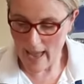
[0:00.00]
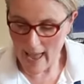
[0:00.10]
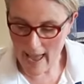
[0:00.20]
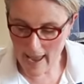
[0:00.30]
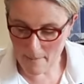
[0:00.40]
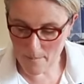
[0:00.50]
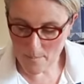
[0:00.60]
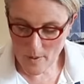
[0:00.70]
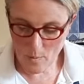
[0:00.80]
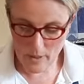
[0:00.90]

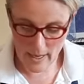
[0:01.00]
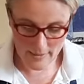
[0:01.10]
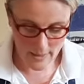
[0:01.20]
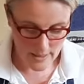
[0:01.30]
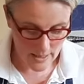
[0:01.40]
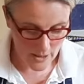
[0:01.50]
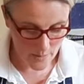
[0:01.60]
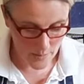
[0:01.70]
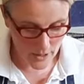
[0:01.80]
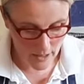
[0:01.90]
we'll add that in there.
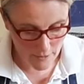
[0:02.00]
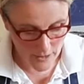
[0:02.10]
But if you